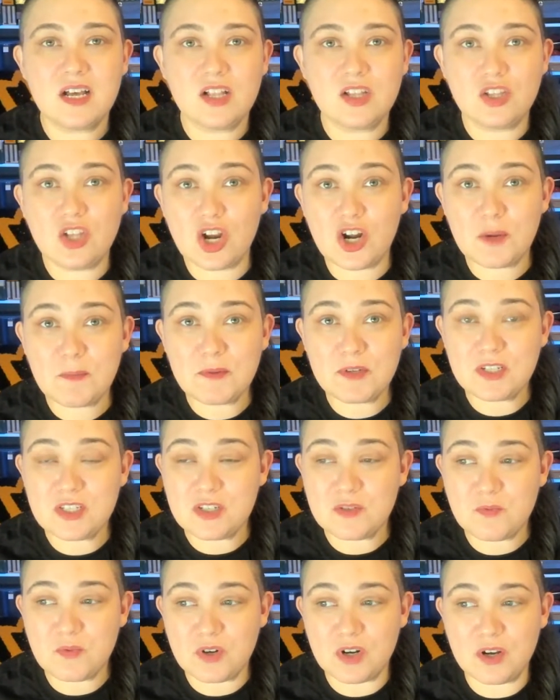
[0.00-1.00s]

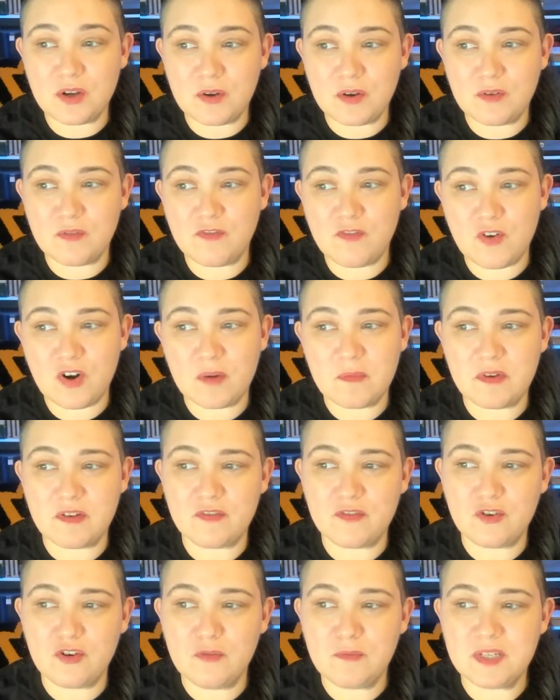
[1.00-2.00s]
LARPs were a form
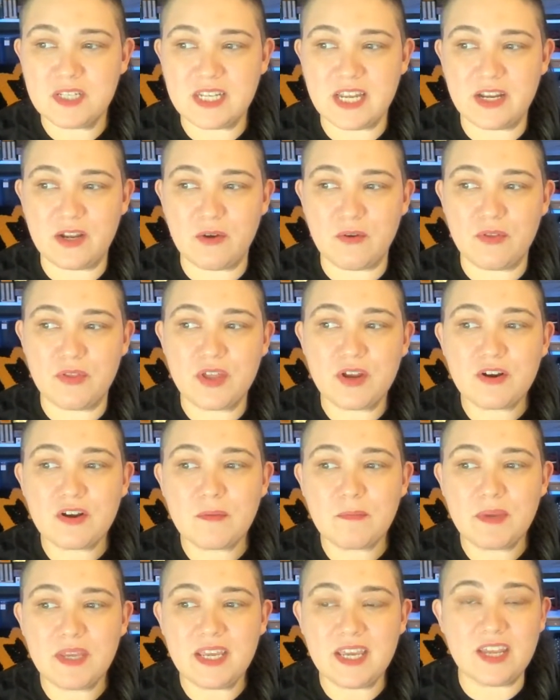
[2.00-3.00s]
of group
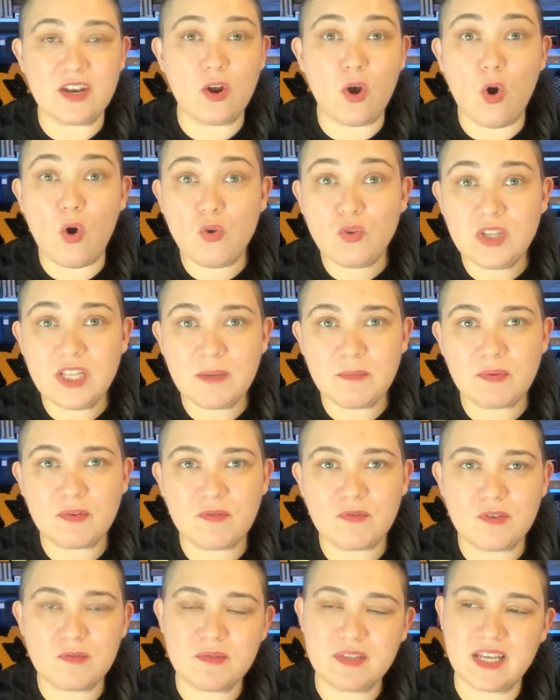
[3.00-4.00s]
psychotherapy and only
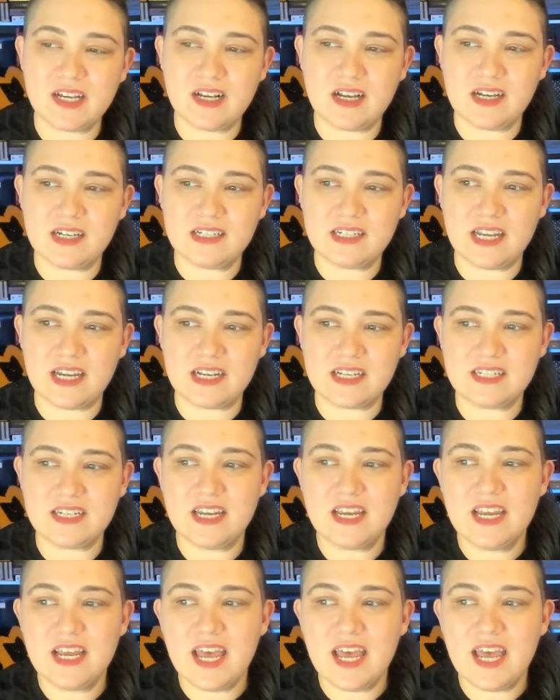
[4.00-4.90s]
performed in that context,